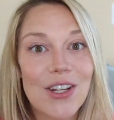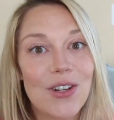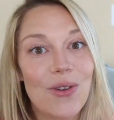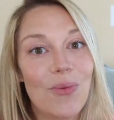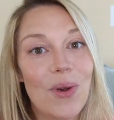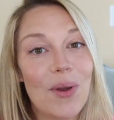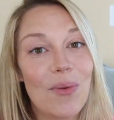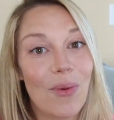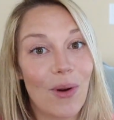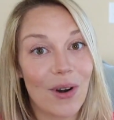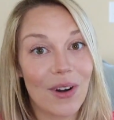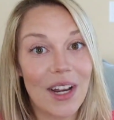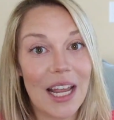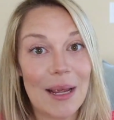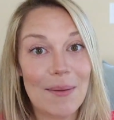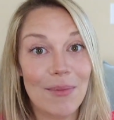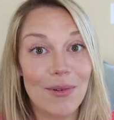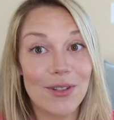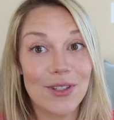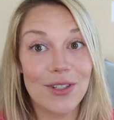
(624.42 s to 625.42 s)
we weren't
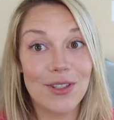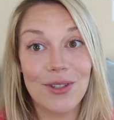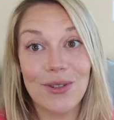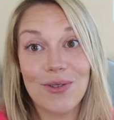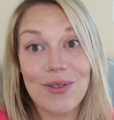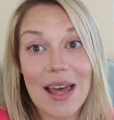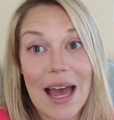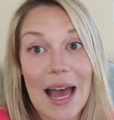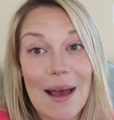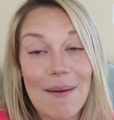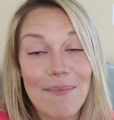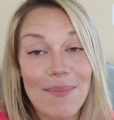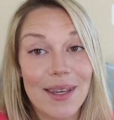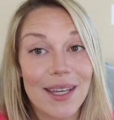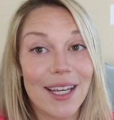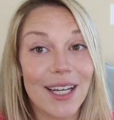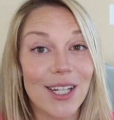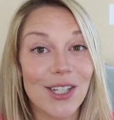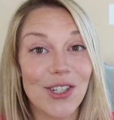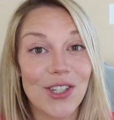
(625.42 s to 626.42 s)
able to do that
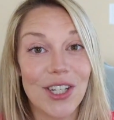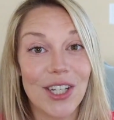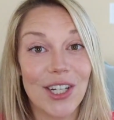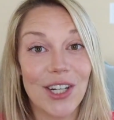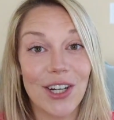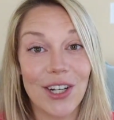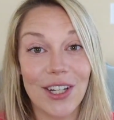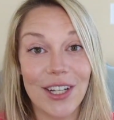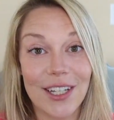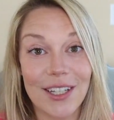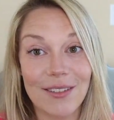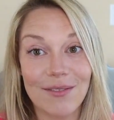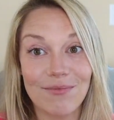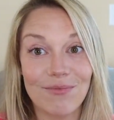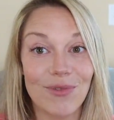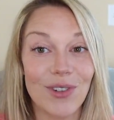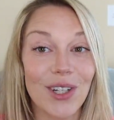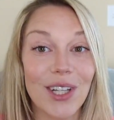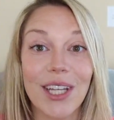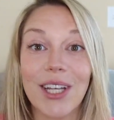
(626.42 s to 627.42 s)
because she couldn't
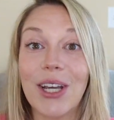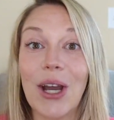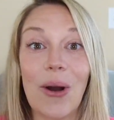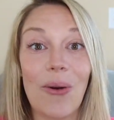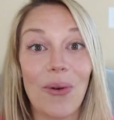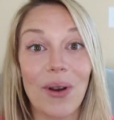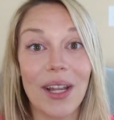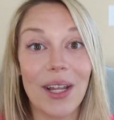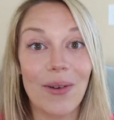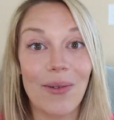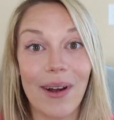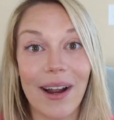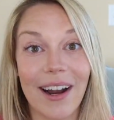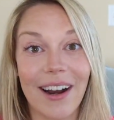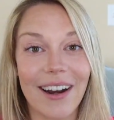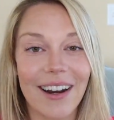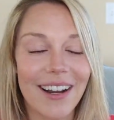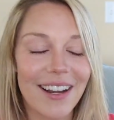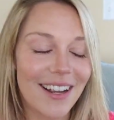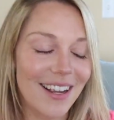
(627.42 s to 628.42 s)
really go
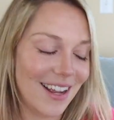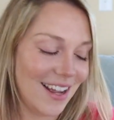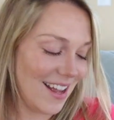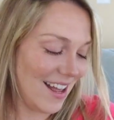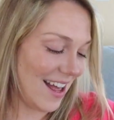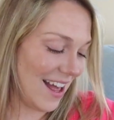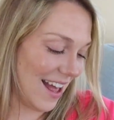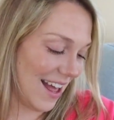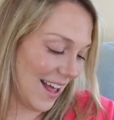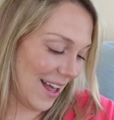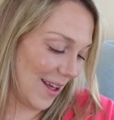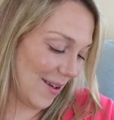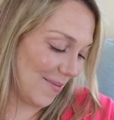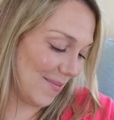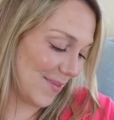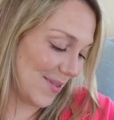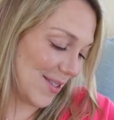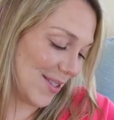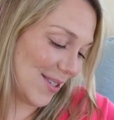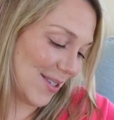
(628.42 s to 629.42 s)
anywhere.
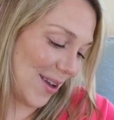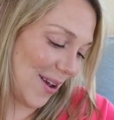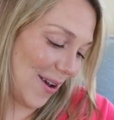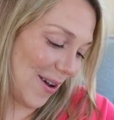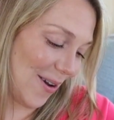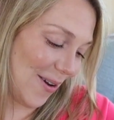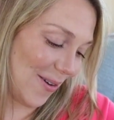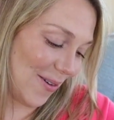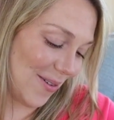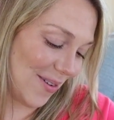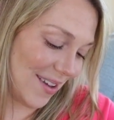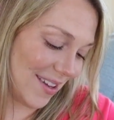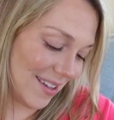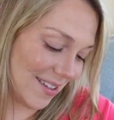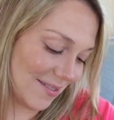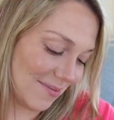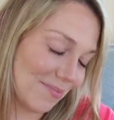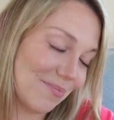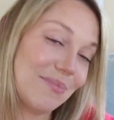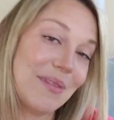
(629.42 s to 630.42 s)
So
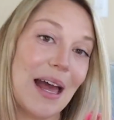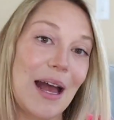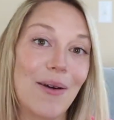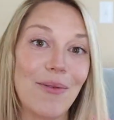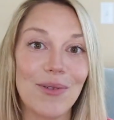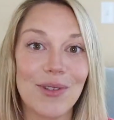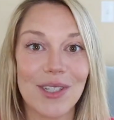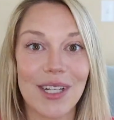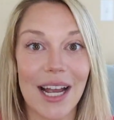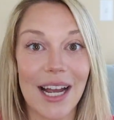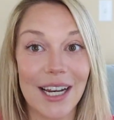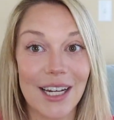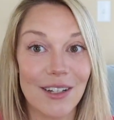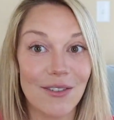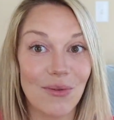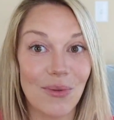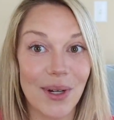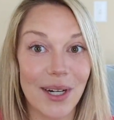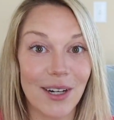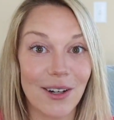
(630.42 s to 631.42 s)
that was kind
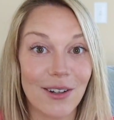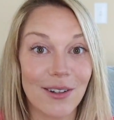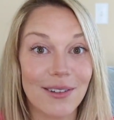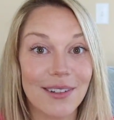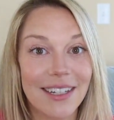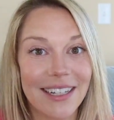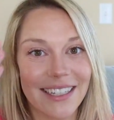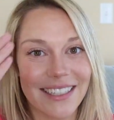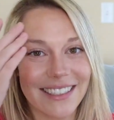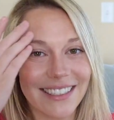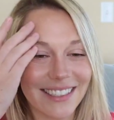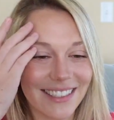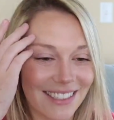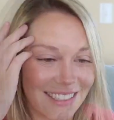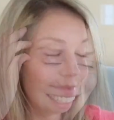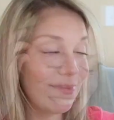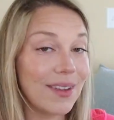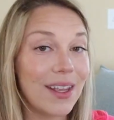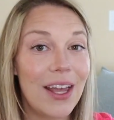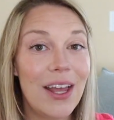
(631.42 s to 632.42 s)
of weird.
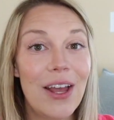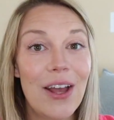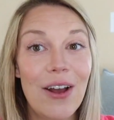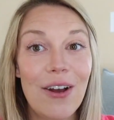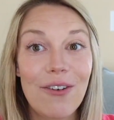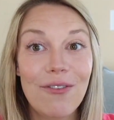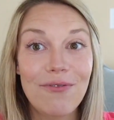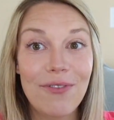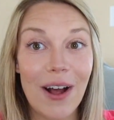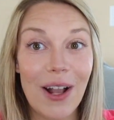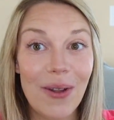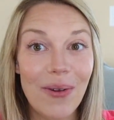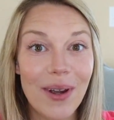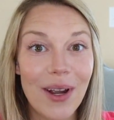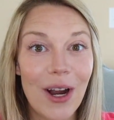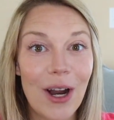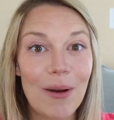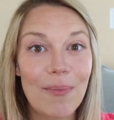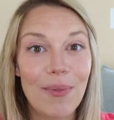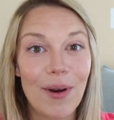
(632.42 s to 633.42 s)

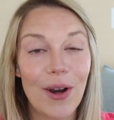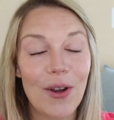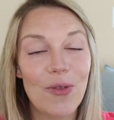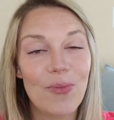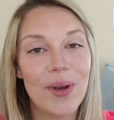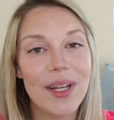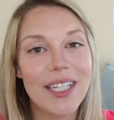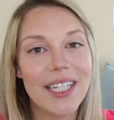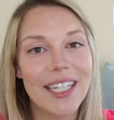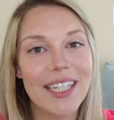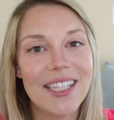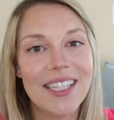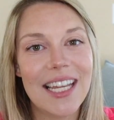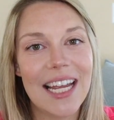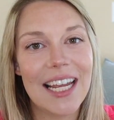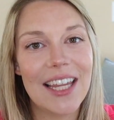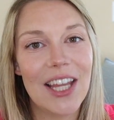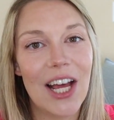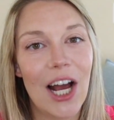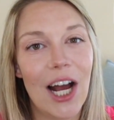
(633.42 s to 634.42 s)
Following her birth, we did
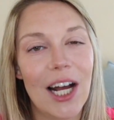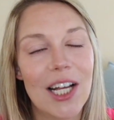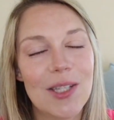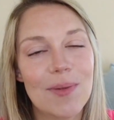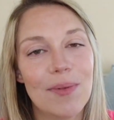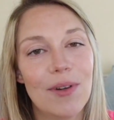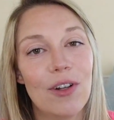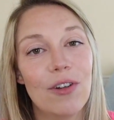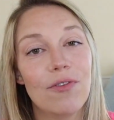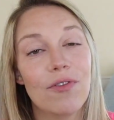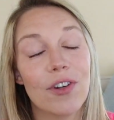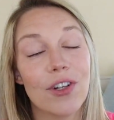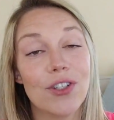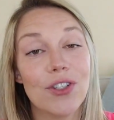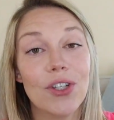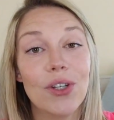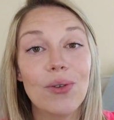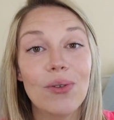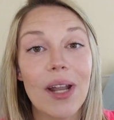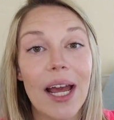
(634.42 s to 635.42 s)
stay in the hospital for
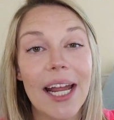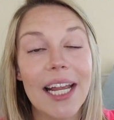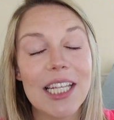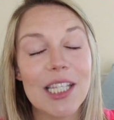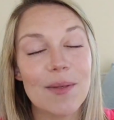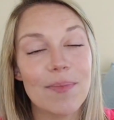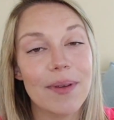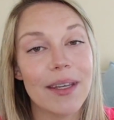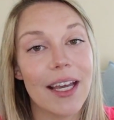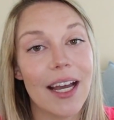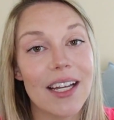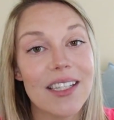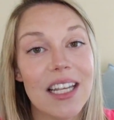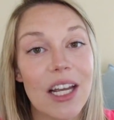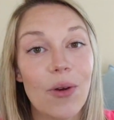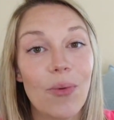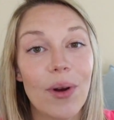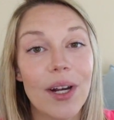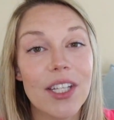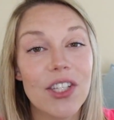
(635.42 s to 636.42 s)
2 nights because
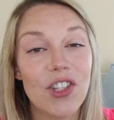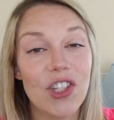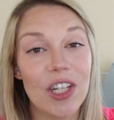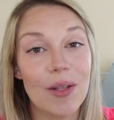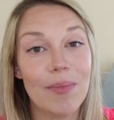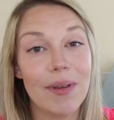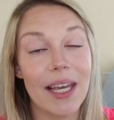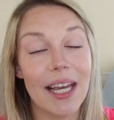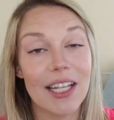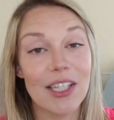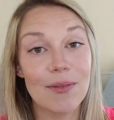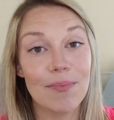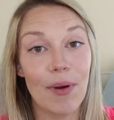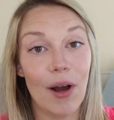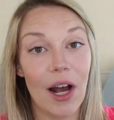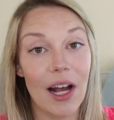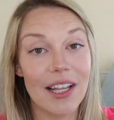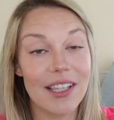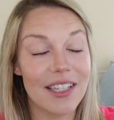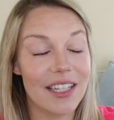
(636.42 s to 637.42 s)
I was GBS
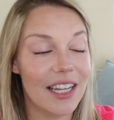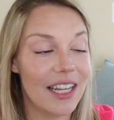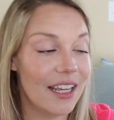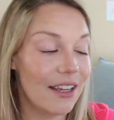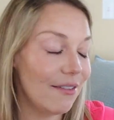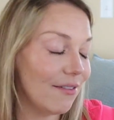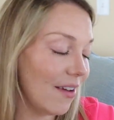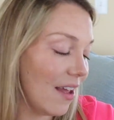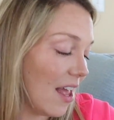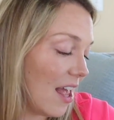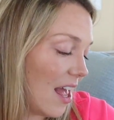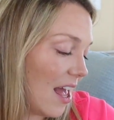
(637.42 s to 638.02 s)
positive.